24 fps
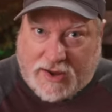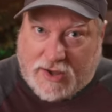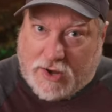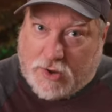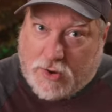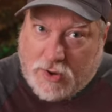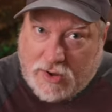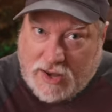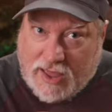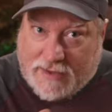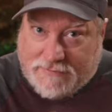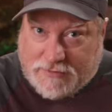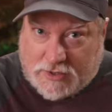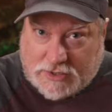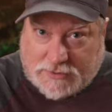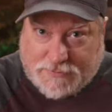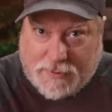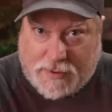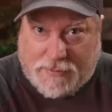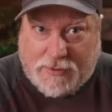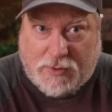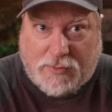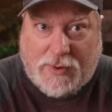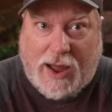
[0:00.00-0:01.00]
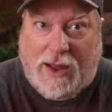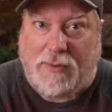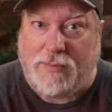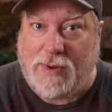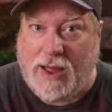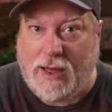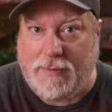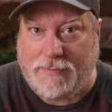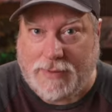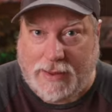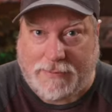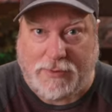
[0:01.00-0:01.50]
and it could have you spin me right
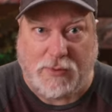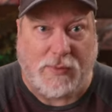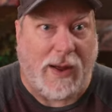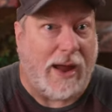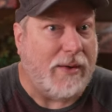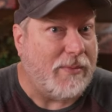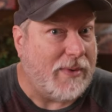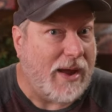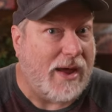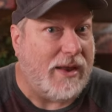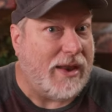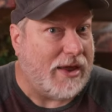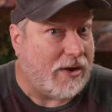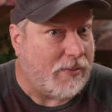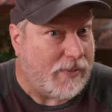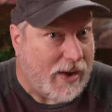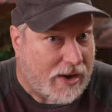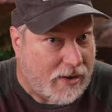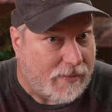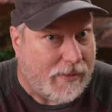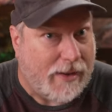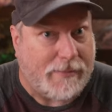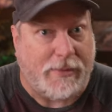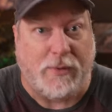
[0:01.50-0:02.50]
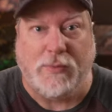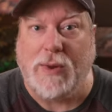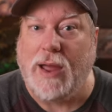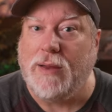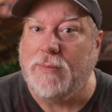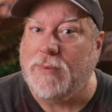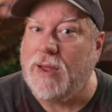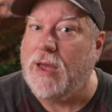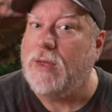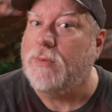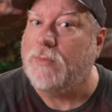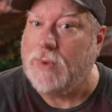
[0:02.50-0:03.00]
round, baby, right round, like a record, baby, right
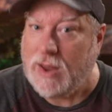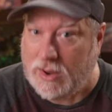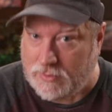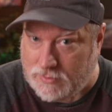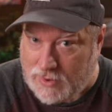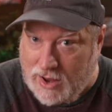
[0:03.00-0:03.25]
round, round,